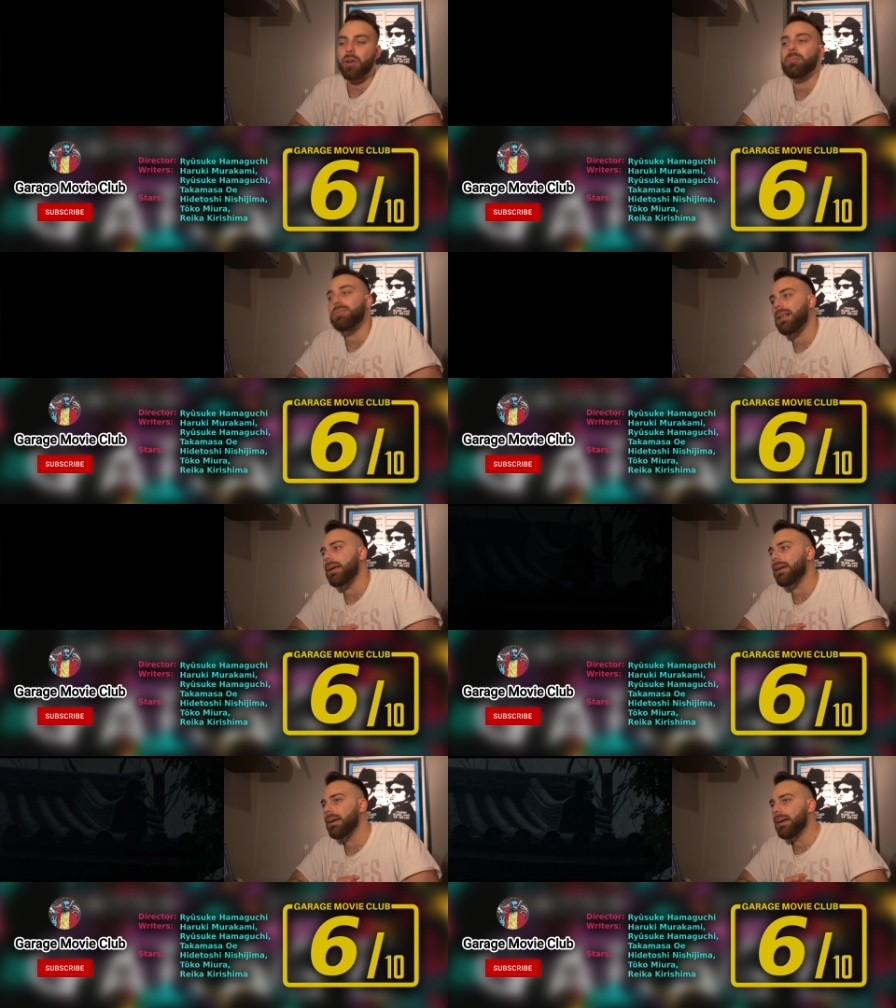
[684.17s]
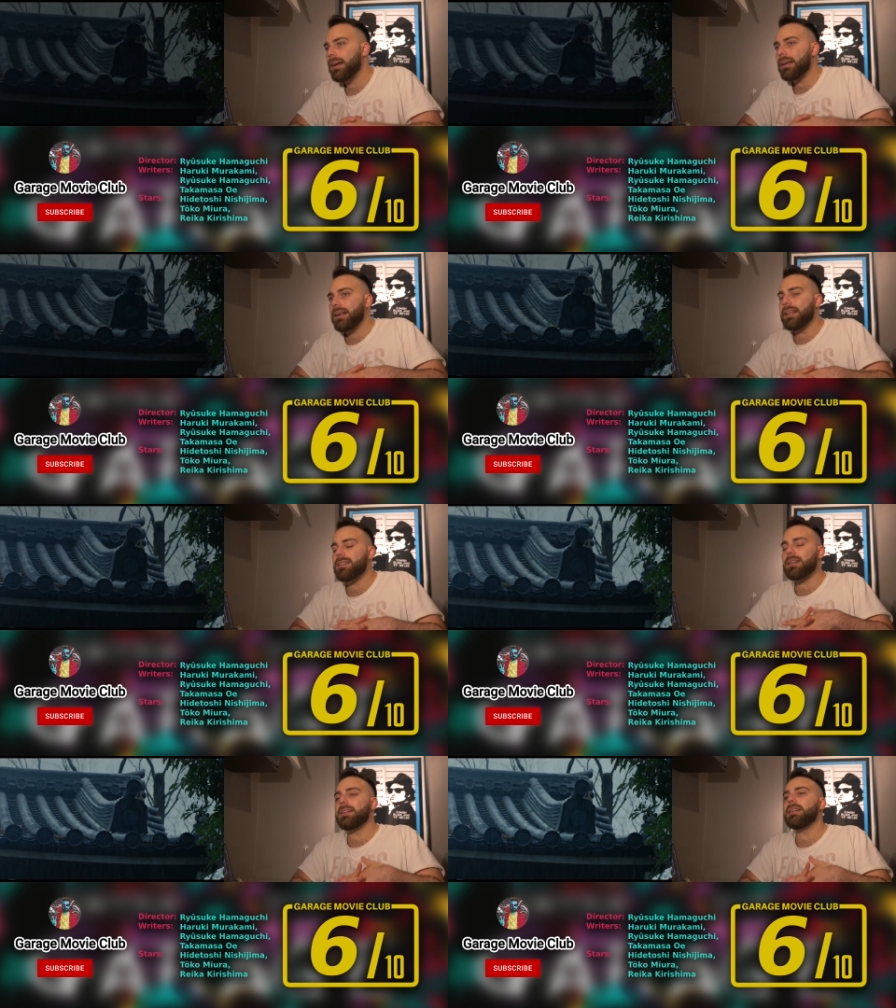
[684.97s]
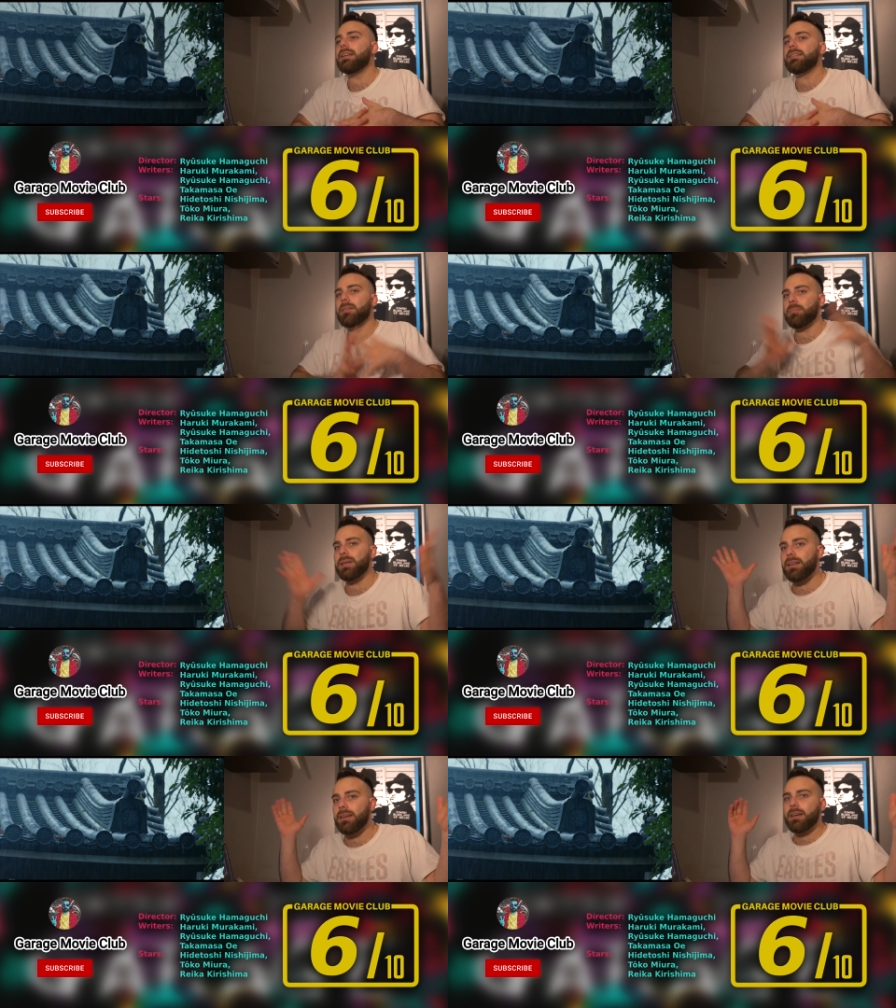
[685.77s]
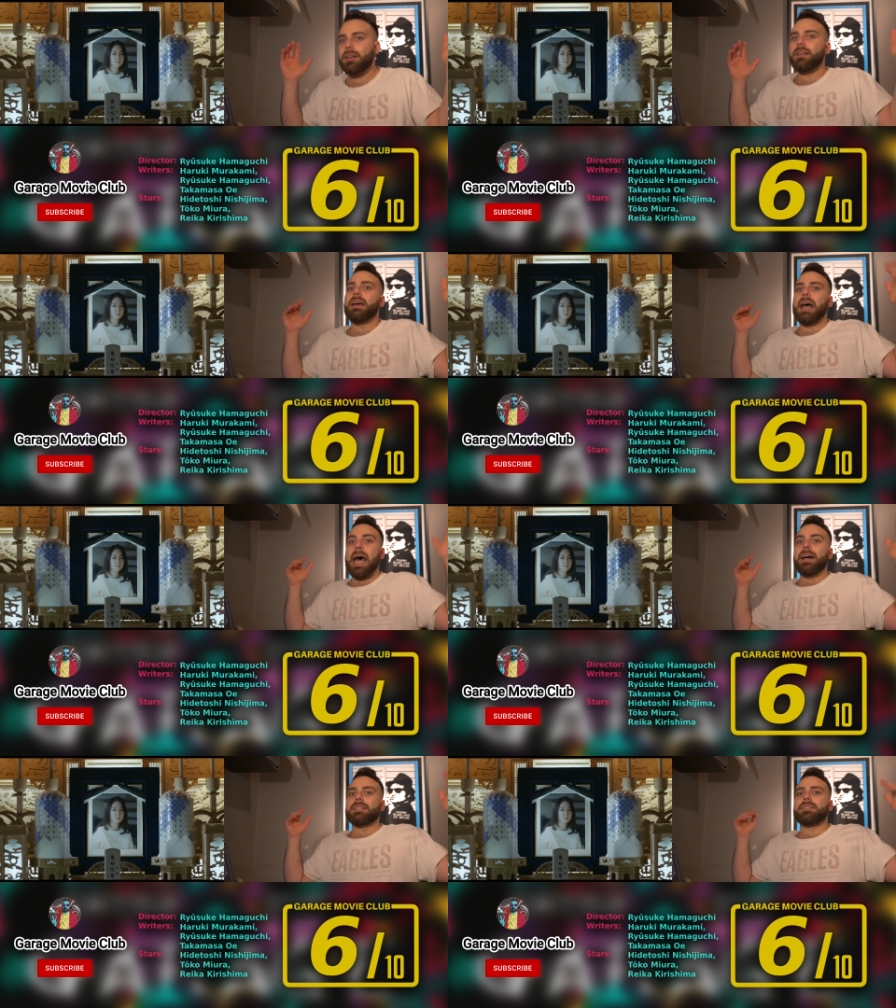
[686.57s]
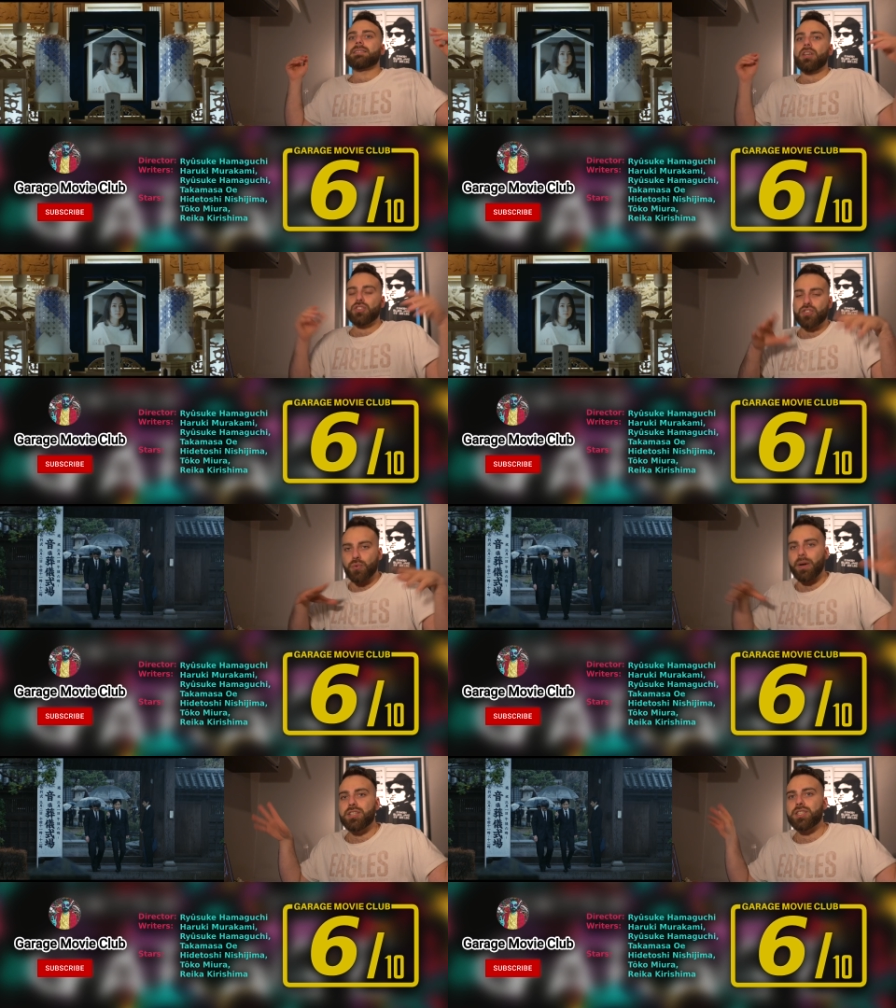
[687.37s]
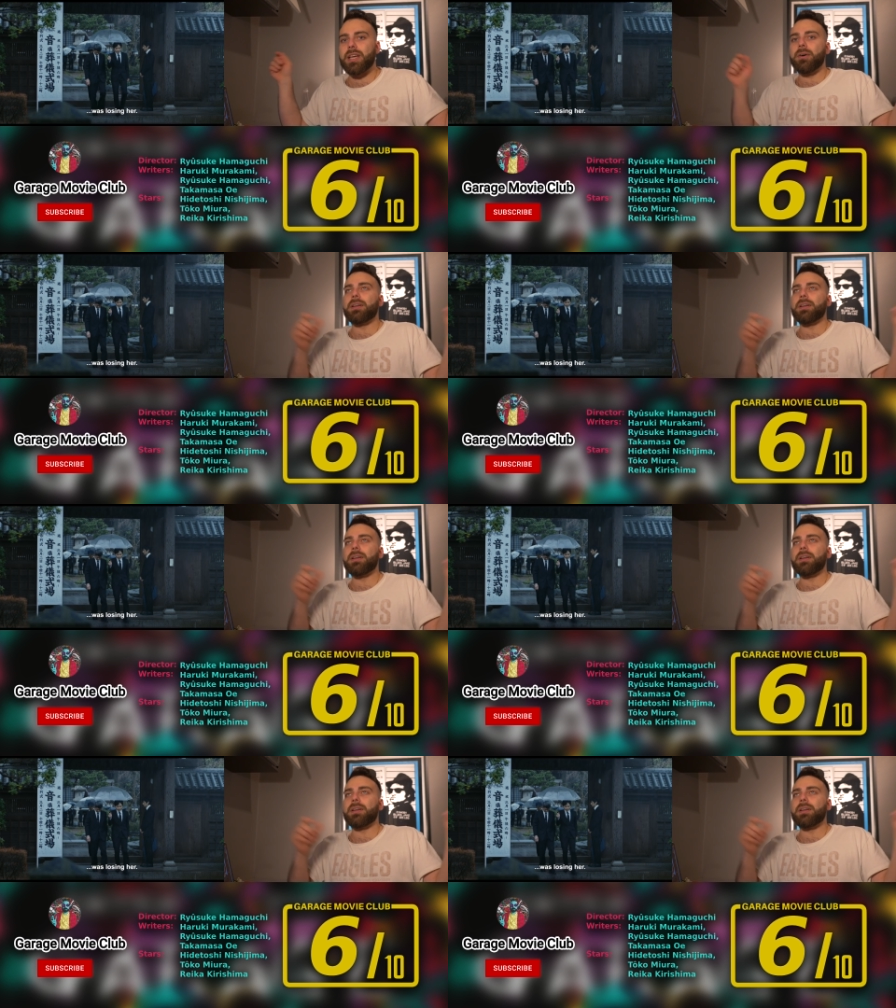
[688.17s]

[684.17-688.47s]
a play. It didn't need to be as stretched out.